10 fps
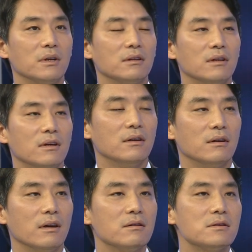But
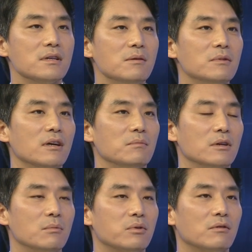at the same time,
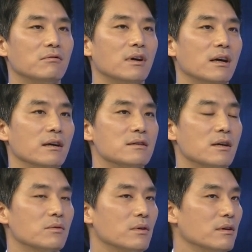it will provide
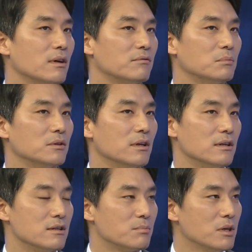South Korean government
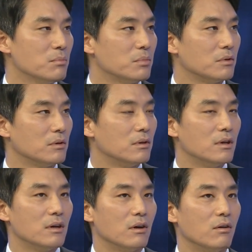and its people
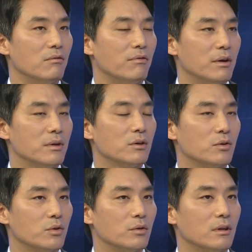a very
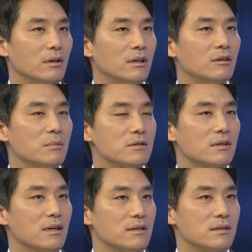good litmus
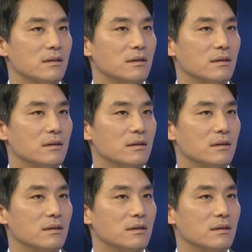test,